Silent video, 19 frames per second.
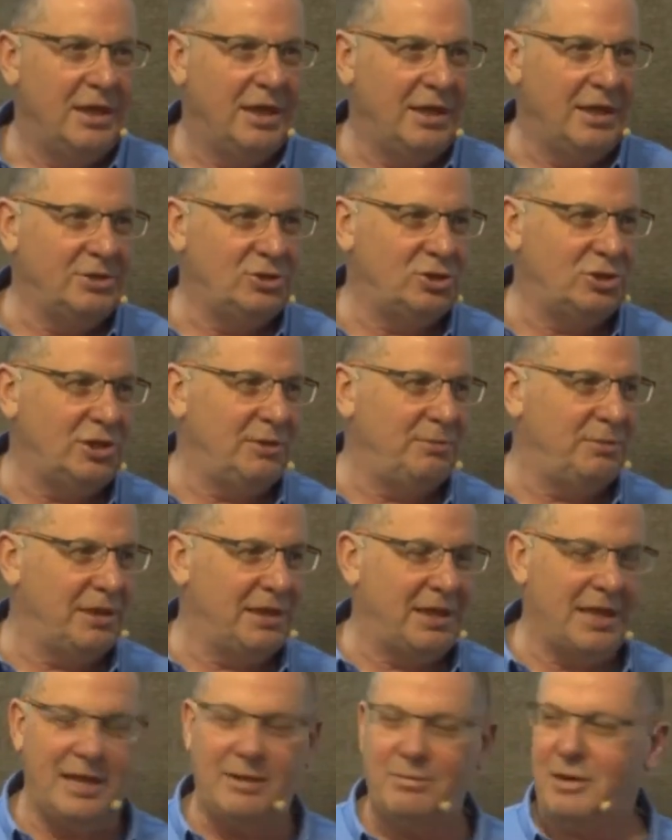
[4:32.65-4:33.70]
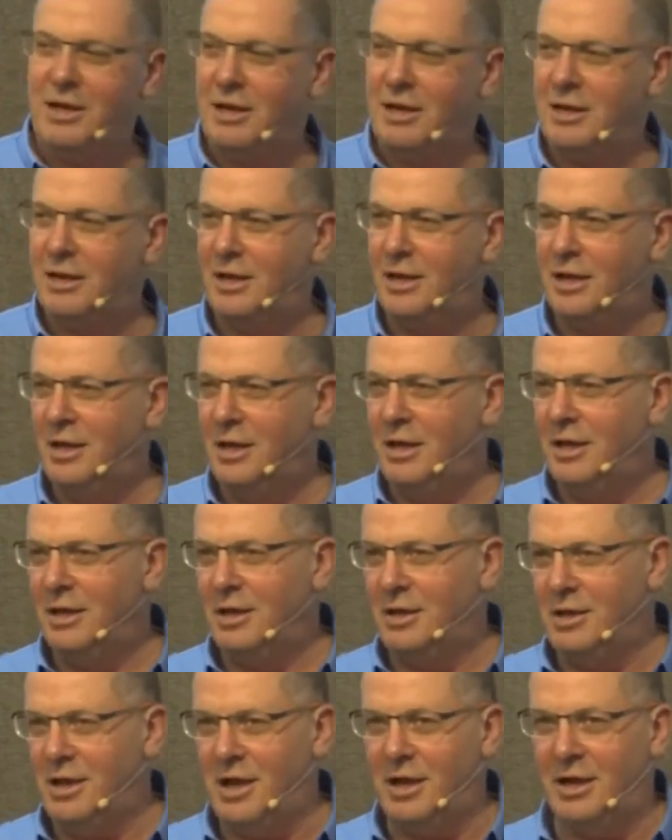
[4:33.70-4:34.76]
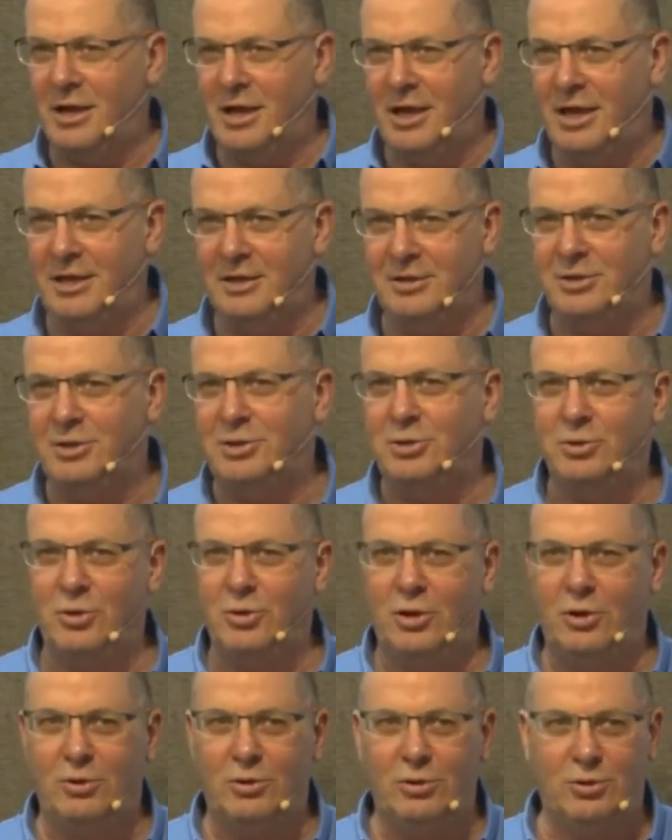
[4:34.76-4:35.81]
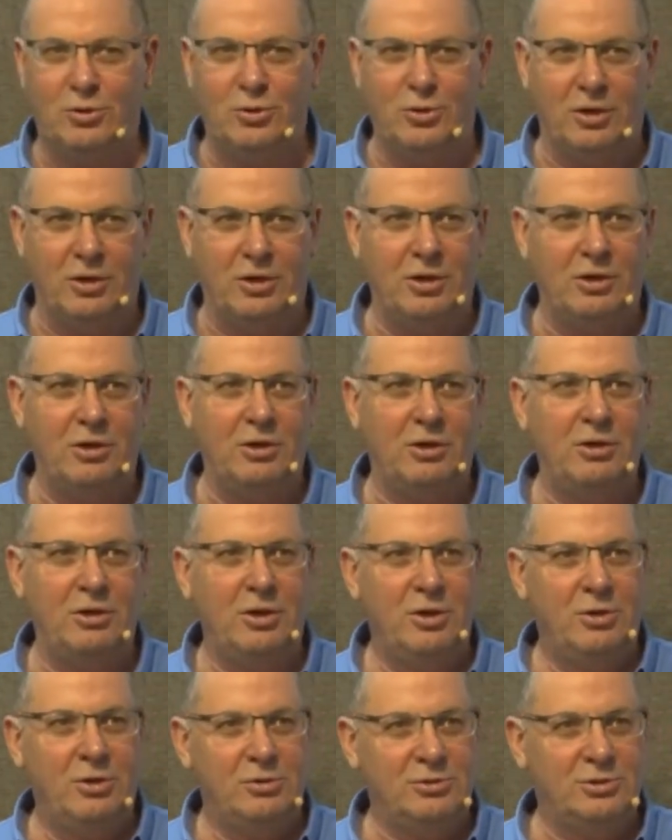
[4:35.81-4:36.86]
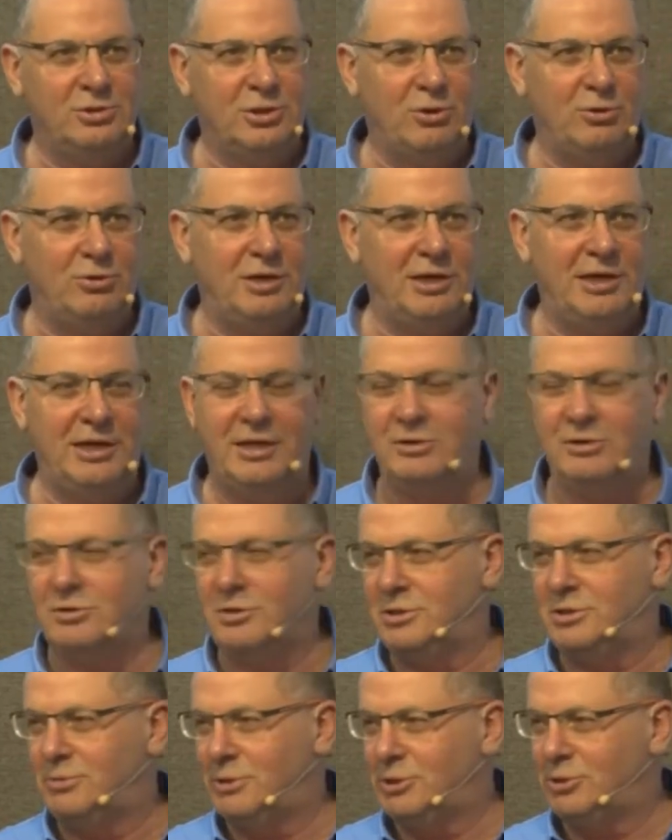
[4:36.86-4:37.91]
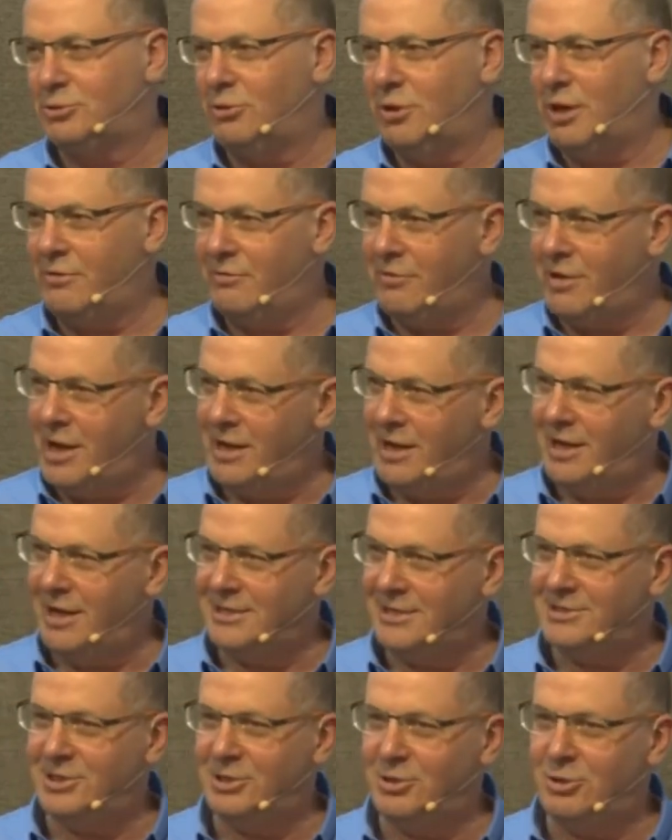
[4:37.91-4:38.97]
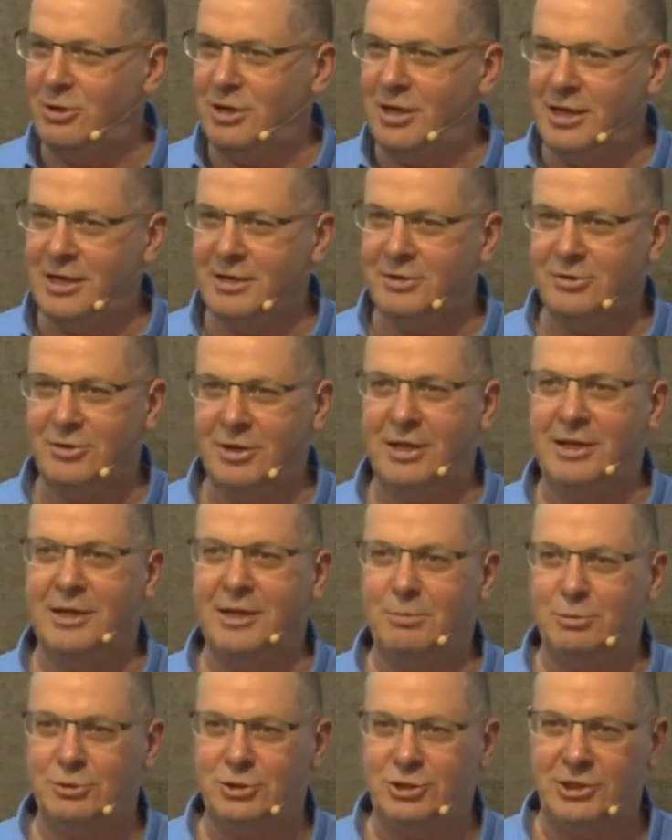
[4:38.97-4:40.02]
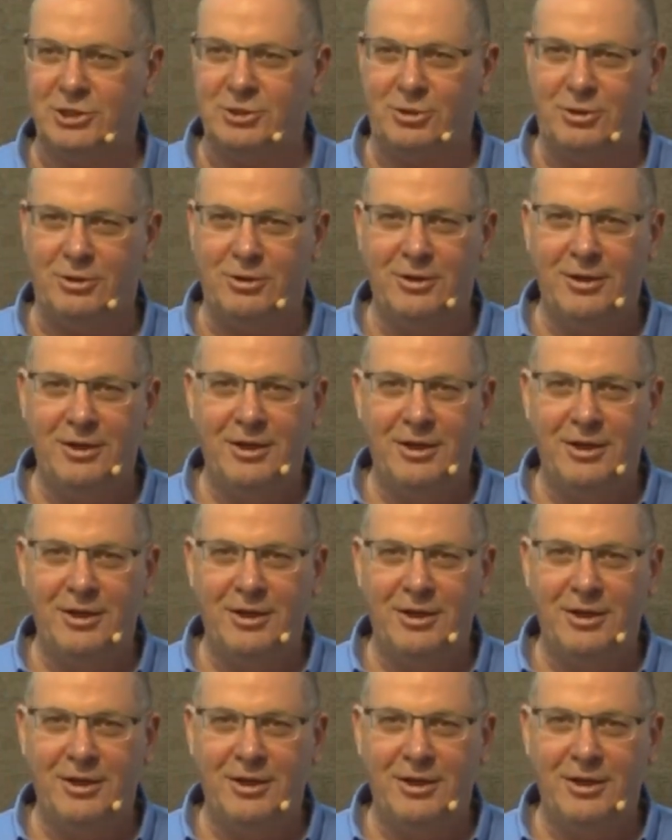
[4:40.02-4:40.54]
And she became like a young 18-year-old girl whose only interest was to have highlights in her hair and drink cappuccino.